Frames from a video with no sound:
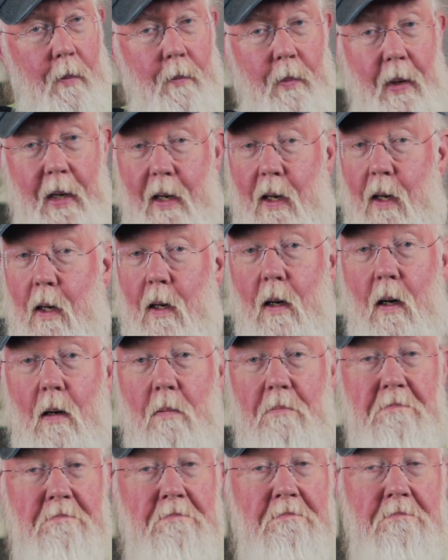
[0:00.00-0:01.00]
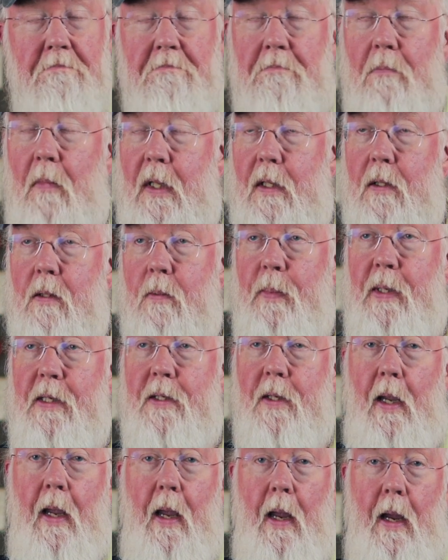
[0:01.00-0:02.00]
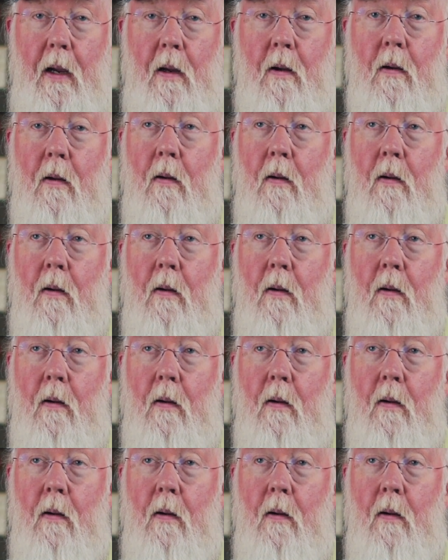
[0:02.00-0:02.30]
But here, it's a piece of cake.